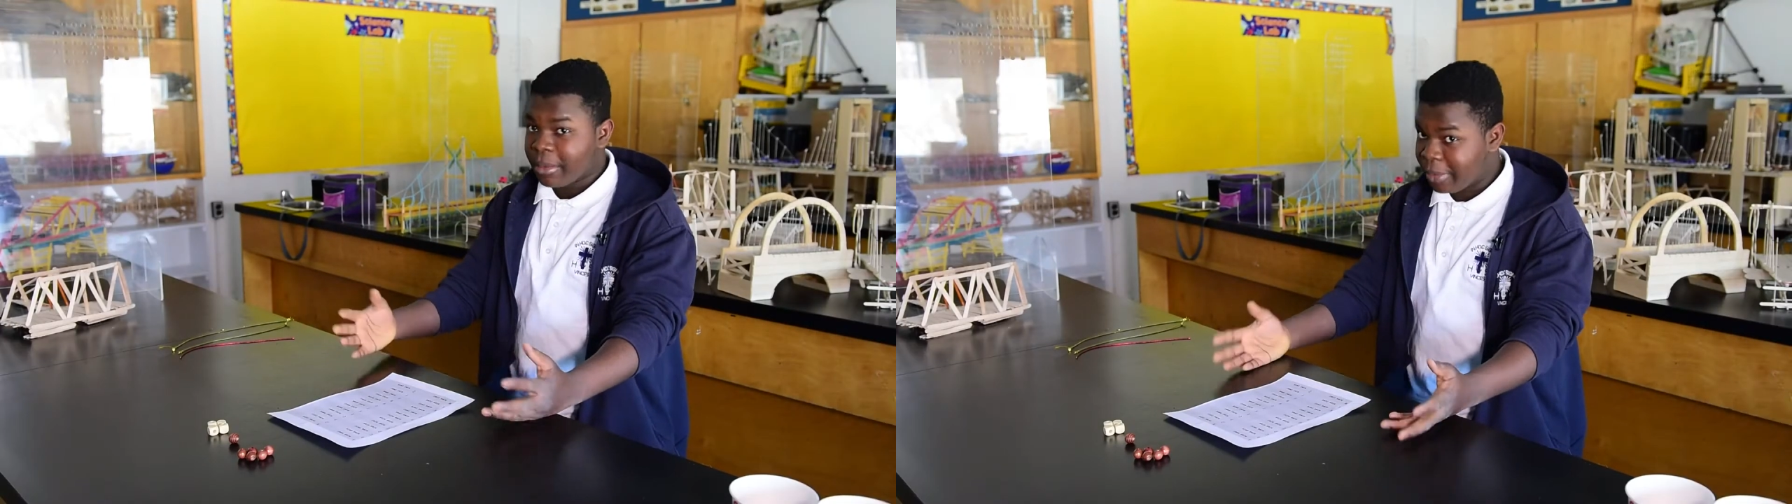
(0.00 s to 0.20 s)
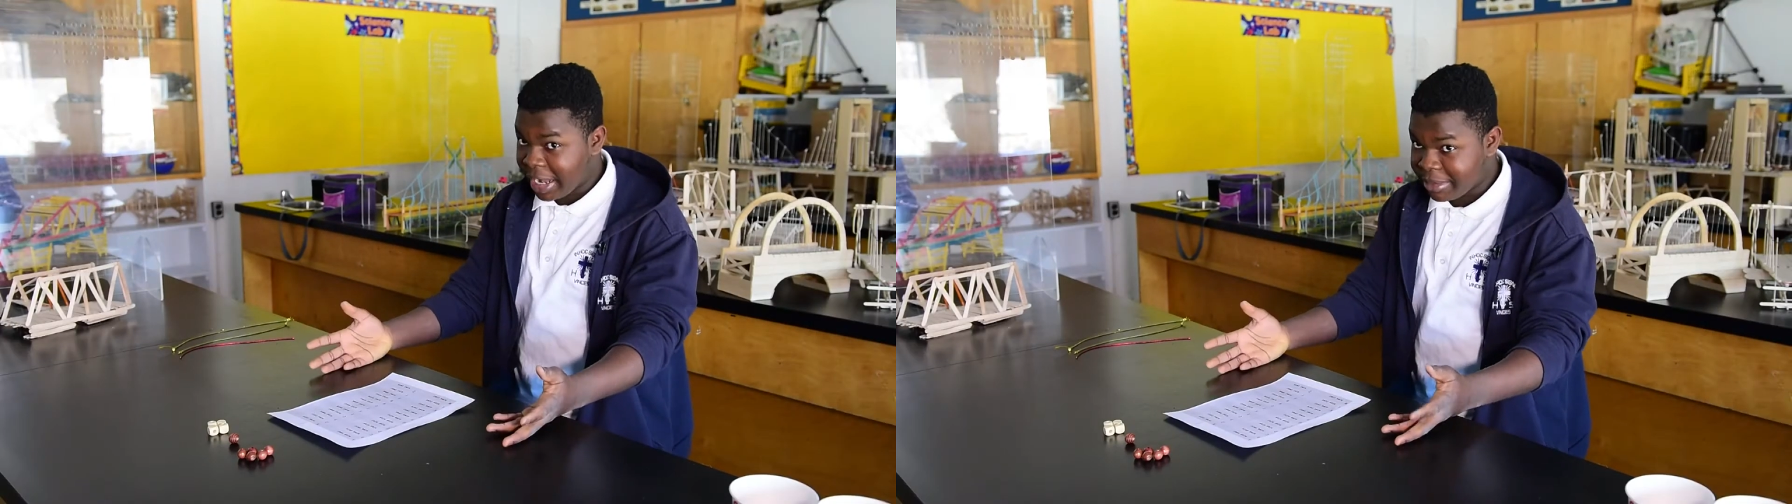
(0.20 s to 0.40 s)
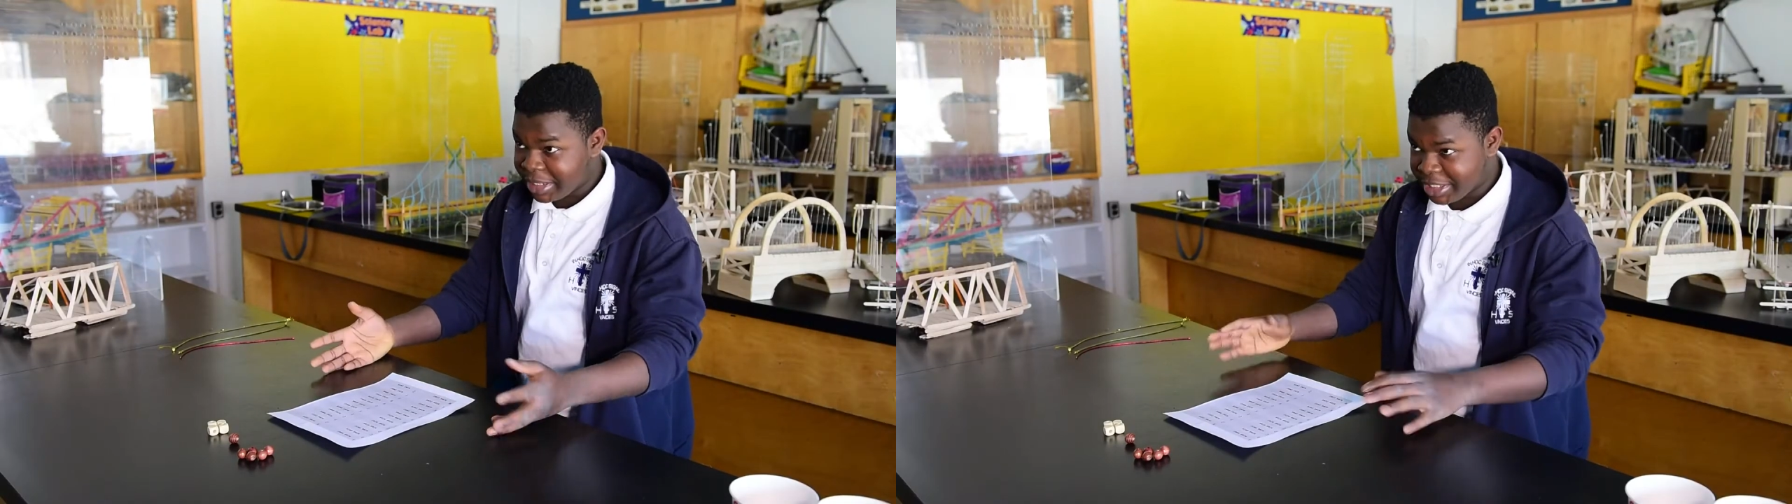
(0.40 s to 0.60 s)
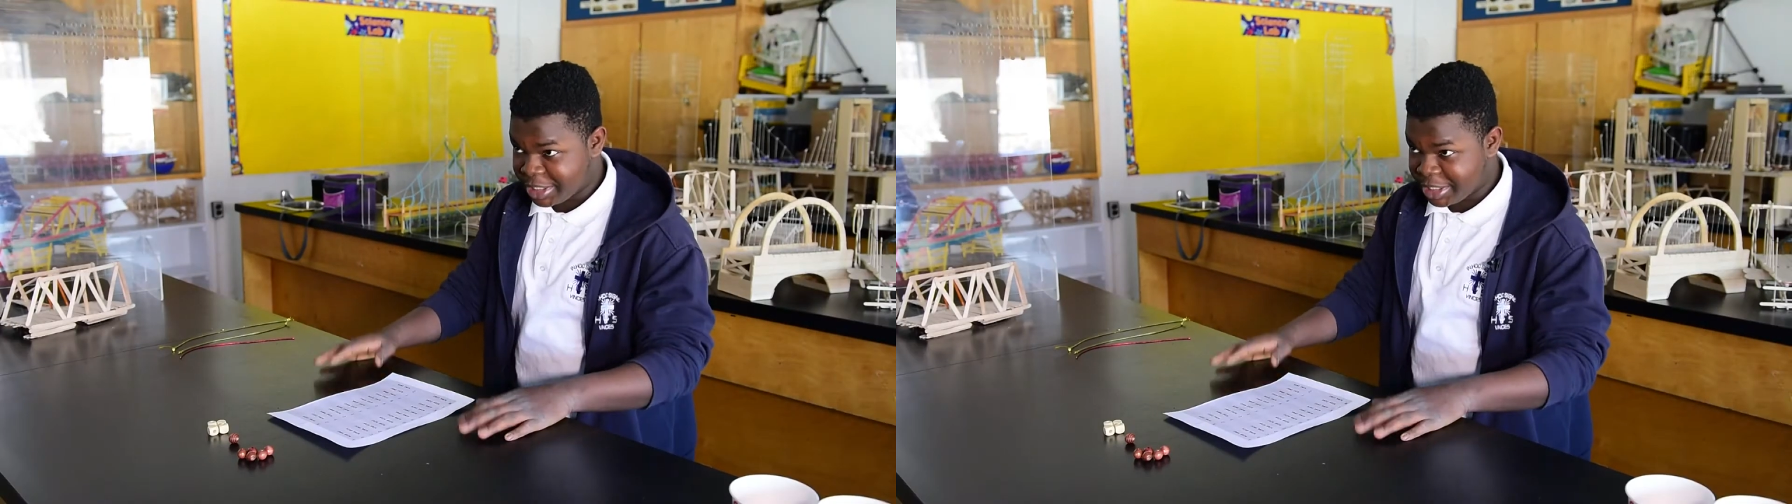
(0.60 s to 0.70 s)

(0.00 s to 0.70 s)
Bi means